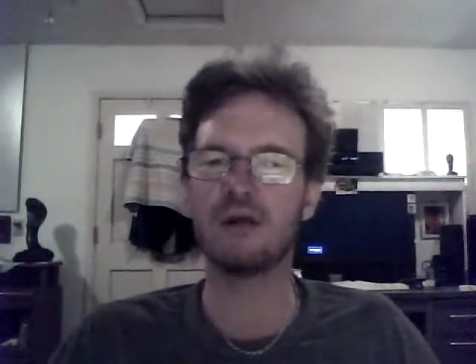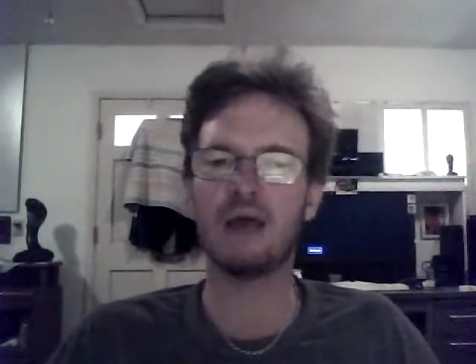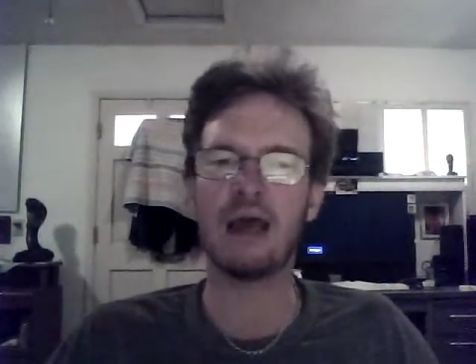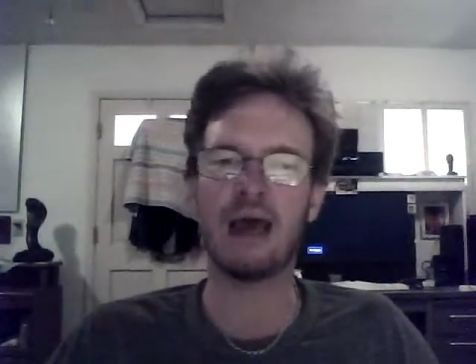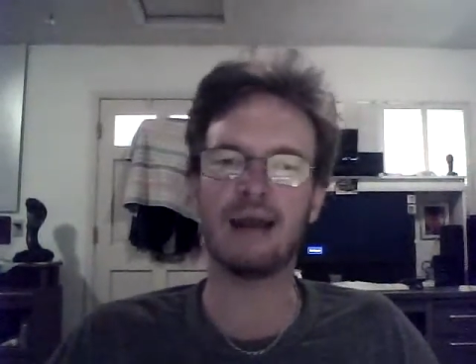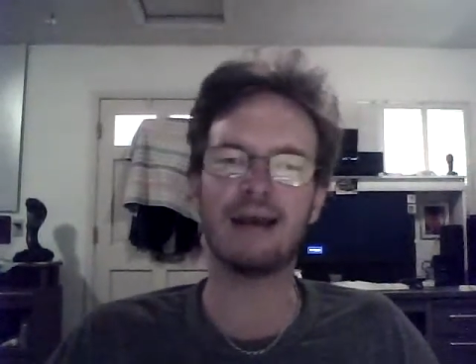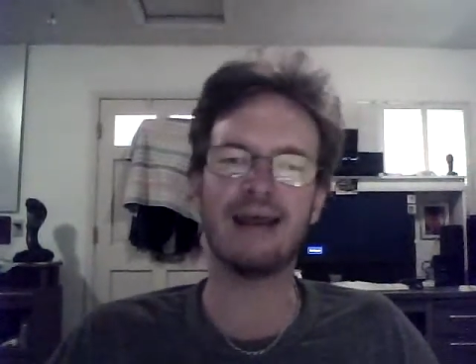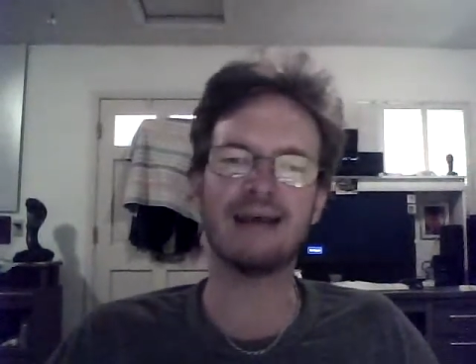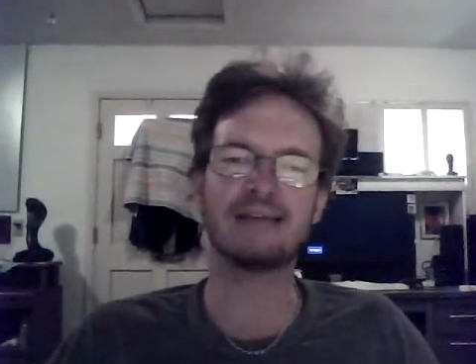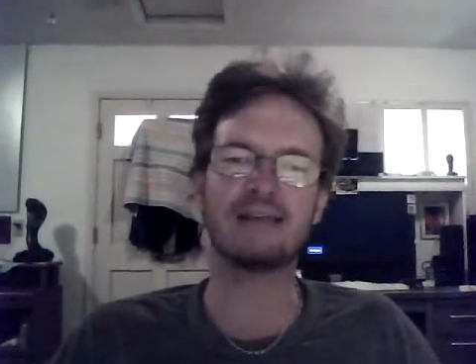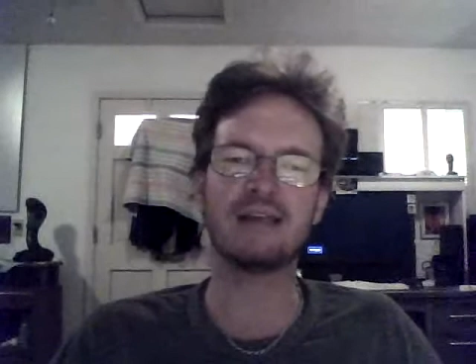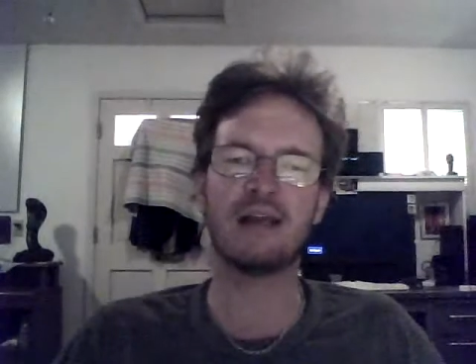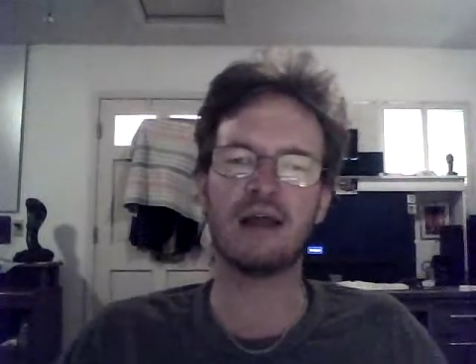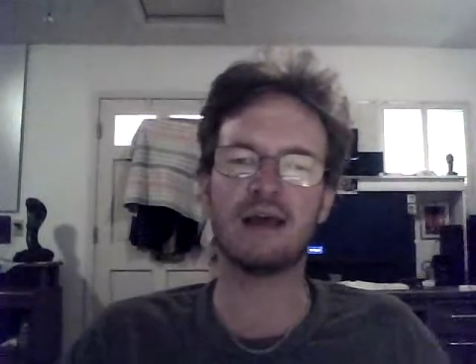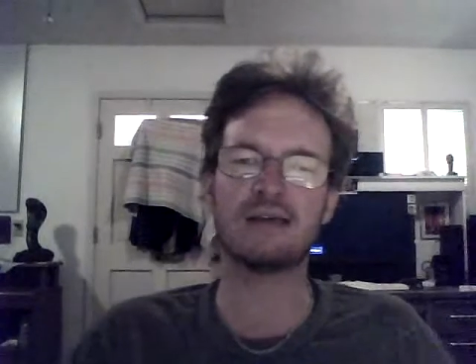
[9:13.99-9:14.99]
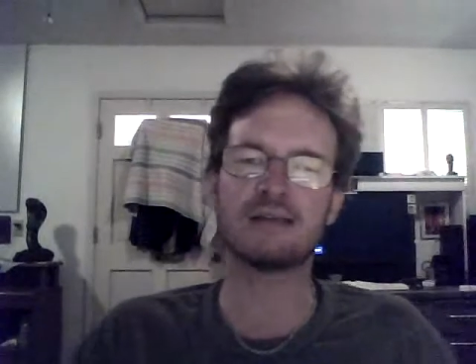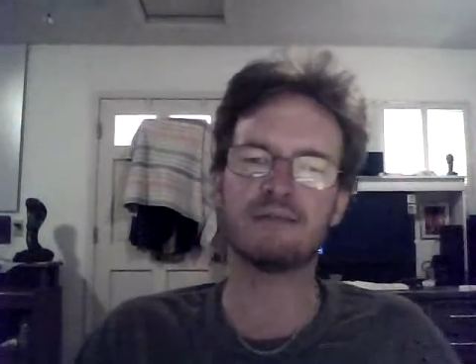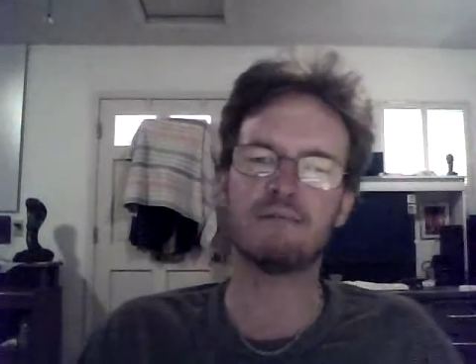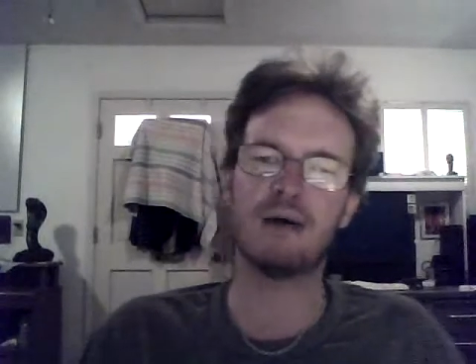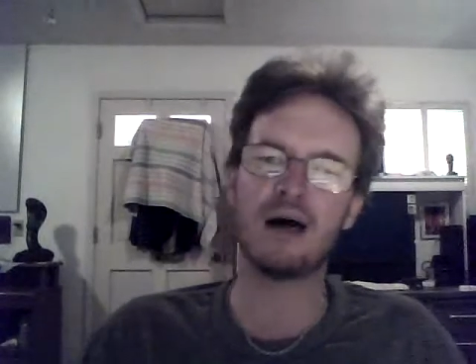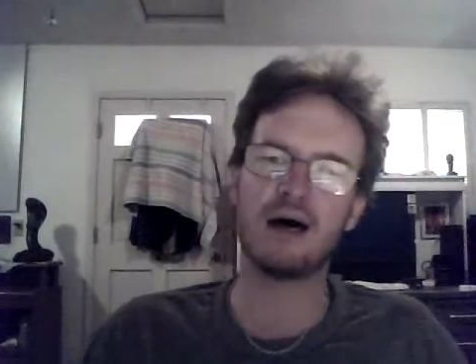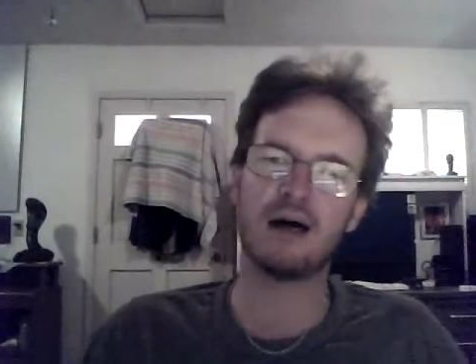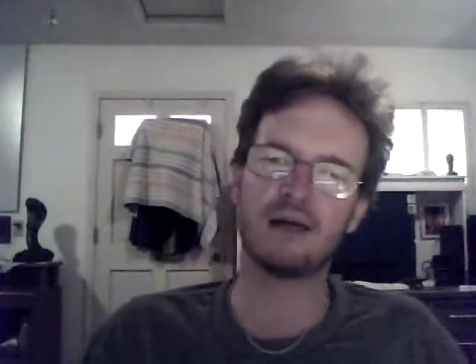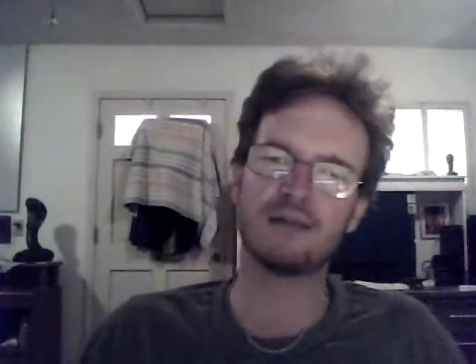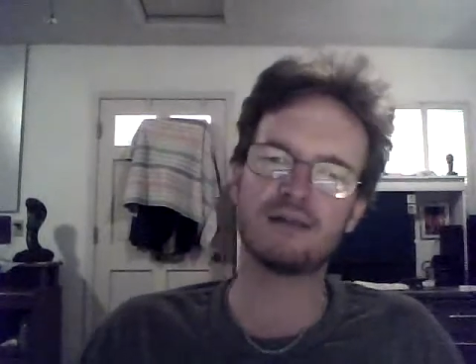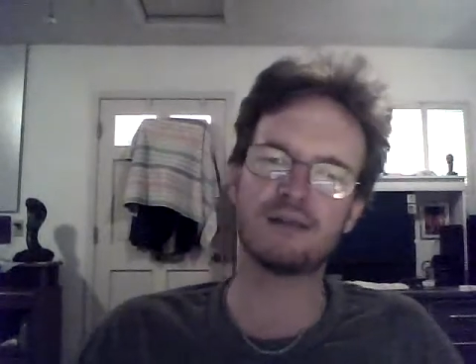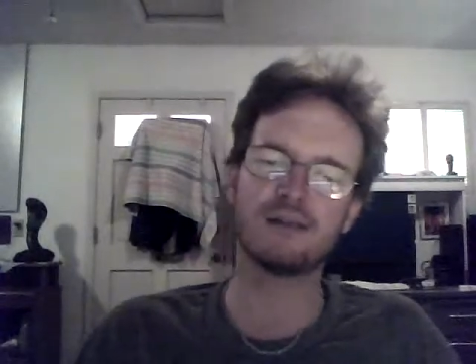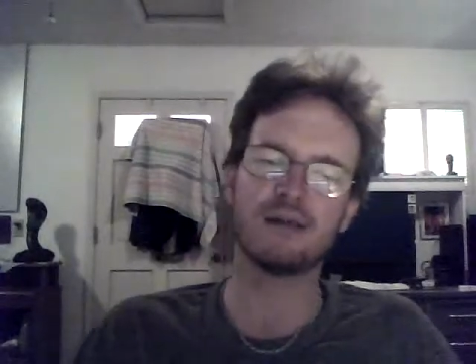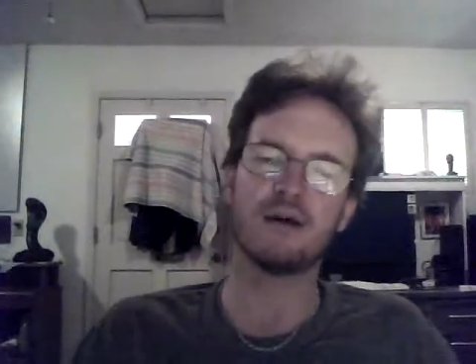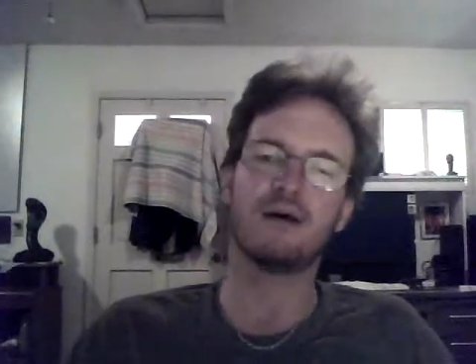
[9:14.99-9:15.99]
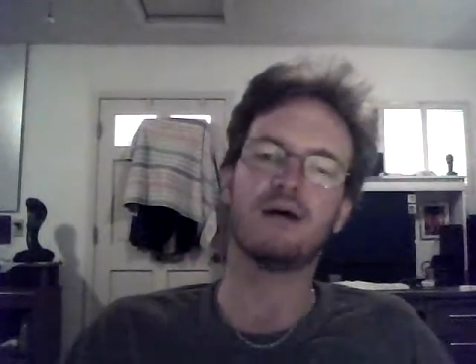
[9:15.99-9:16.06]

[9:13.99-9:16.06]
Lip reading: at S&S Mods